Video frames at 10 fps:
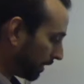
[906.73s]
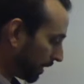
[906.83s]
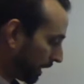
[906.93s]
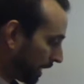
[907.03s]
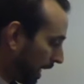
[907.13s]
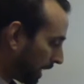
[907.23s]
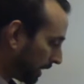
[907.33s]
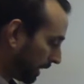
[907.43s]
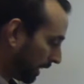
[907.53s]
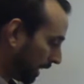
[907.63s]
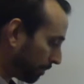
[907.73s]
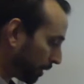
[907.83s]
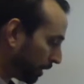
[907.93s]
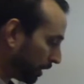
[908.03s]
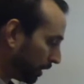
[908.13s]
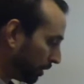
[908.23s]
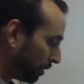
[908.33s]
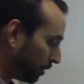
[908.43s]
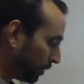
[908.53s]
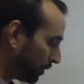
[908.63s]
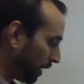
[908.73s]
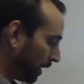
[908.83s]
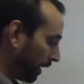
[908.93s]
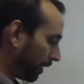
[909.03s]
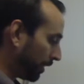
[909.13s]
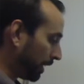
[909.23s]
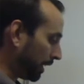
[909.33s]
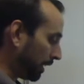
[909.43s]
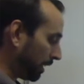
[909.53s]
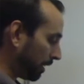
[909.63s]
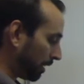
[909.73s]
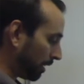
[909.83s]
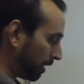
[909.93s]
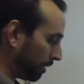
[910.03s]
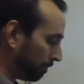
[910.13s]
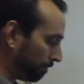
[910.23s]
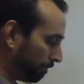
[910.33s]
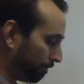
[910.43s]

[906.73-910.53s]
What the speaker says: to 90, I'm going to use the 10